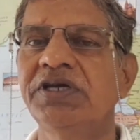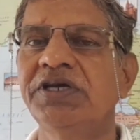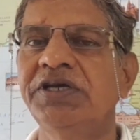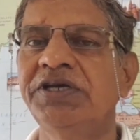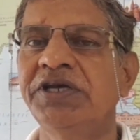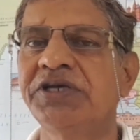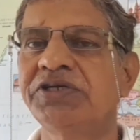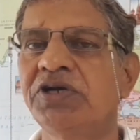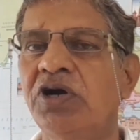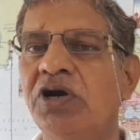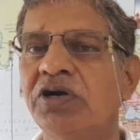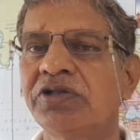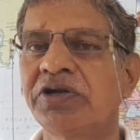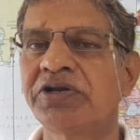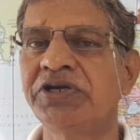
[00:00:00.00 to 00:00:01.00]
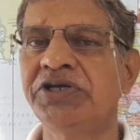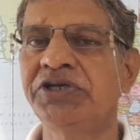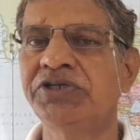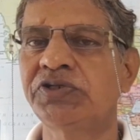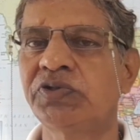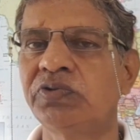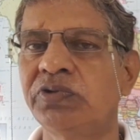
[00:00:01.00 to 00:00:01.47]
He has got the
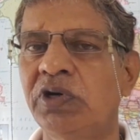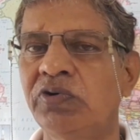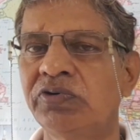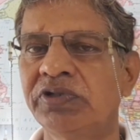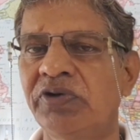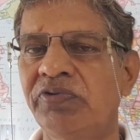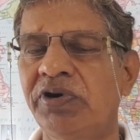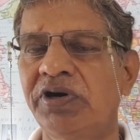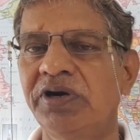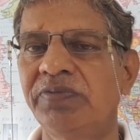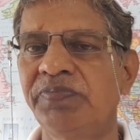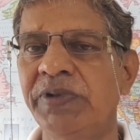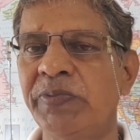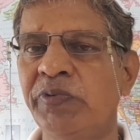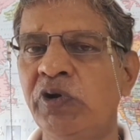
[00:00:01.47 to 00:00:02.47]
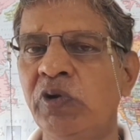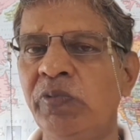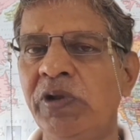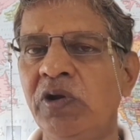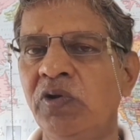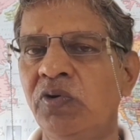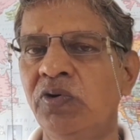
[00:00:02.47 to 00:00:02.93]
reach throughout the world. People
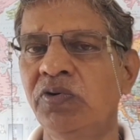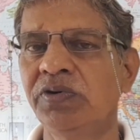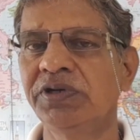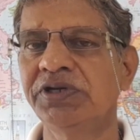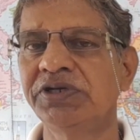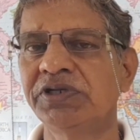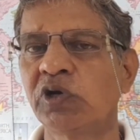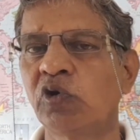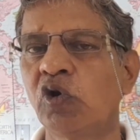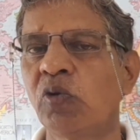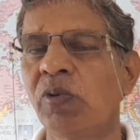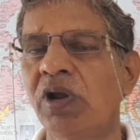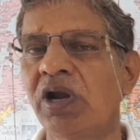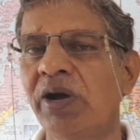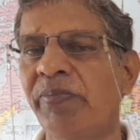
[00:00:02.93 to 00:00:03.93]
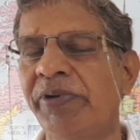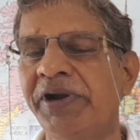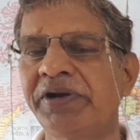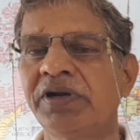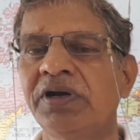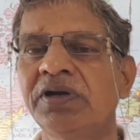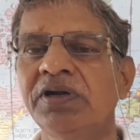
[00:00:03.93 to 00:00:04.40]
will know he is a global
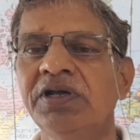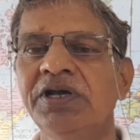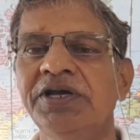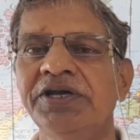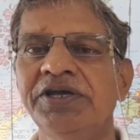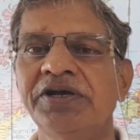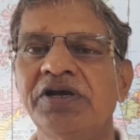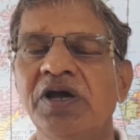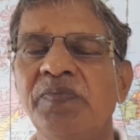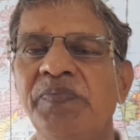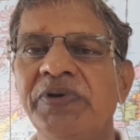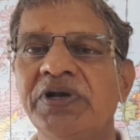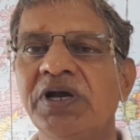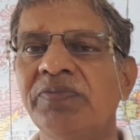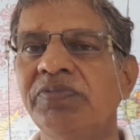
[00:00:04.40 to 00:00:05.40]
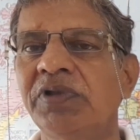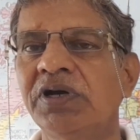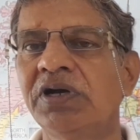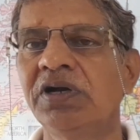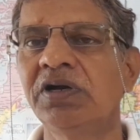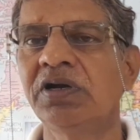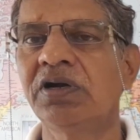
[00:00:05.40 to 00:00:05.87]
operator. He can pick up
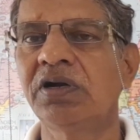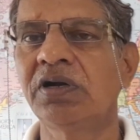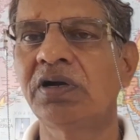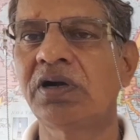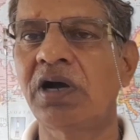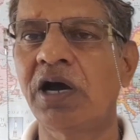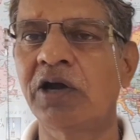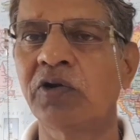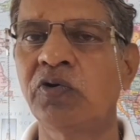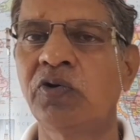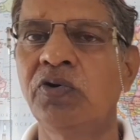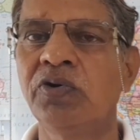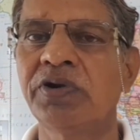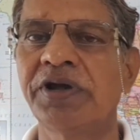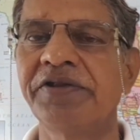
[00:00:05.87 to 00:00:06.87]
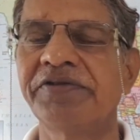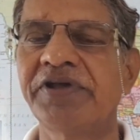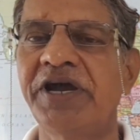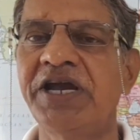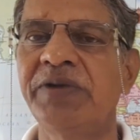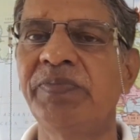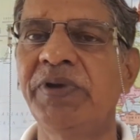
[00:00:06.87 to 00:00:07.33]
the cargo
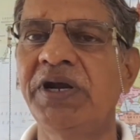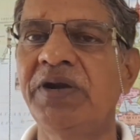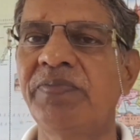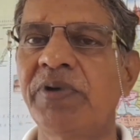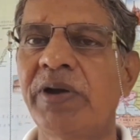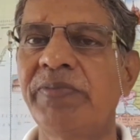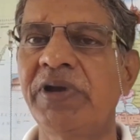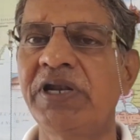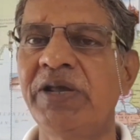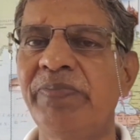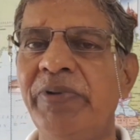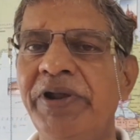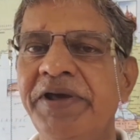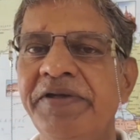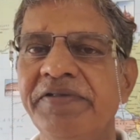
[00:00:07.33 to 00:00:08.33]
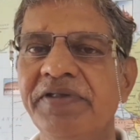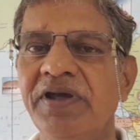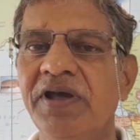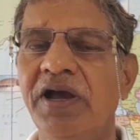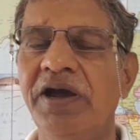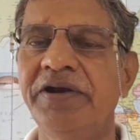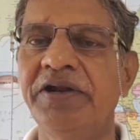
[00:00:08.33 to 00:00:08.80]
consignment from any place
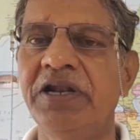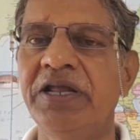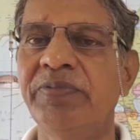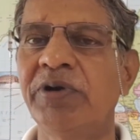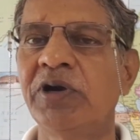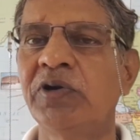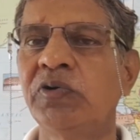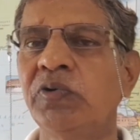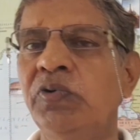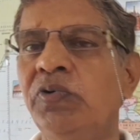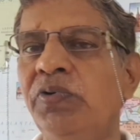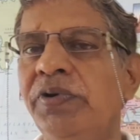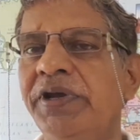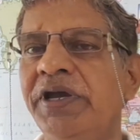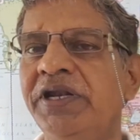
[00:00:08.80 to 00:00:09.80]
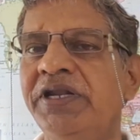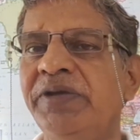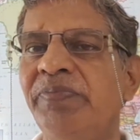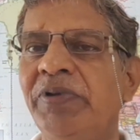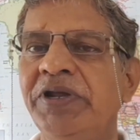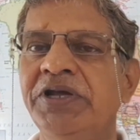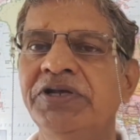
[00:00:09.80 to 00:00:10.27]
and deliver to any
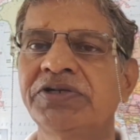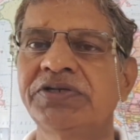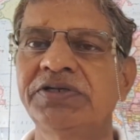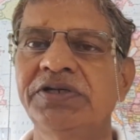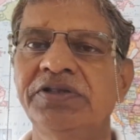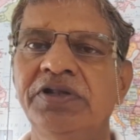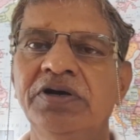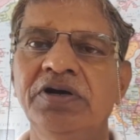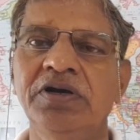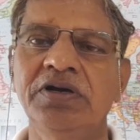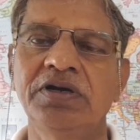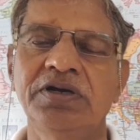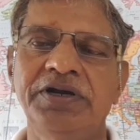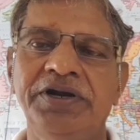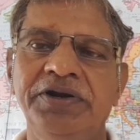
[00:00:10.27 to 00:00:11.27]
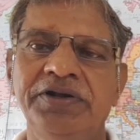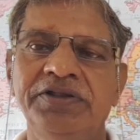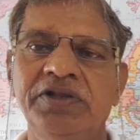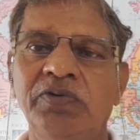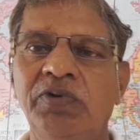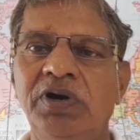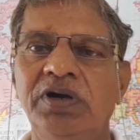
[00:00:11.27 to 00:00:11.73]
place in
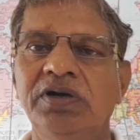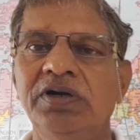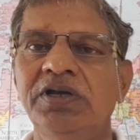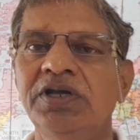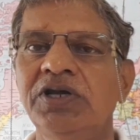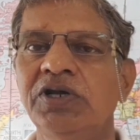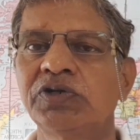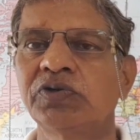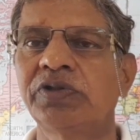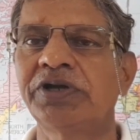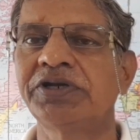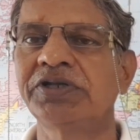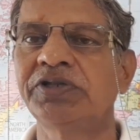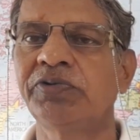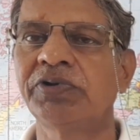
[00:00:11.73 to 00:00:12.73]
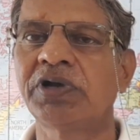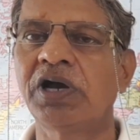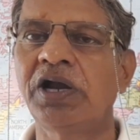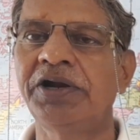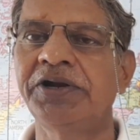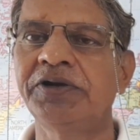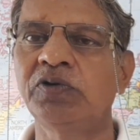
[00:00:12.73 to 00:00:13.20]
the world. So that is we
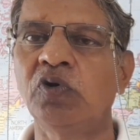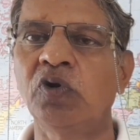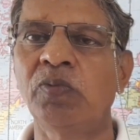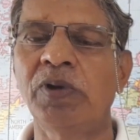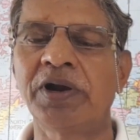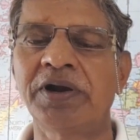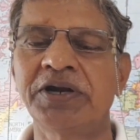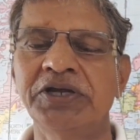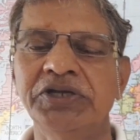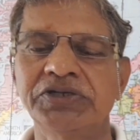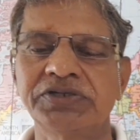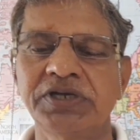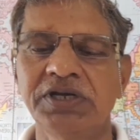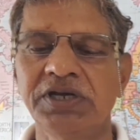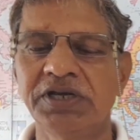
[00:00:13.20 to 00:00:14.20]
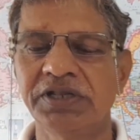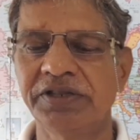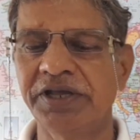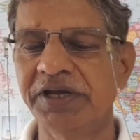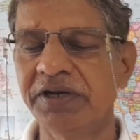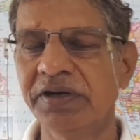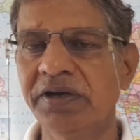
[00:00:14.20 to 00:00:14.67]
call it global reach.
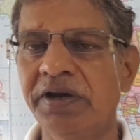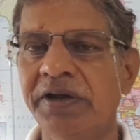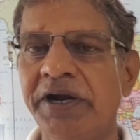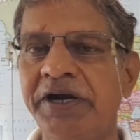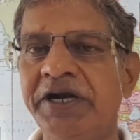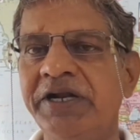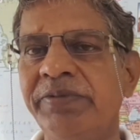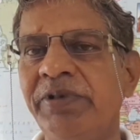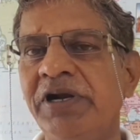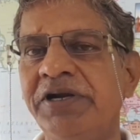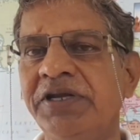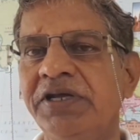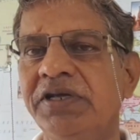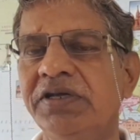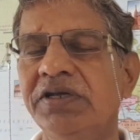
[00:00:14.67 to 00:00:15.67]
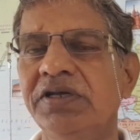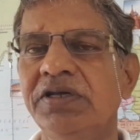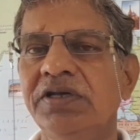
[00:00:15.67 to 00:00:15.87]
Then credibility.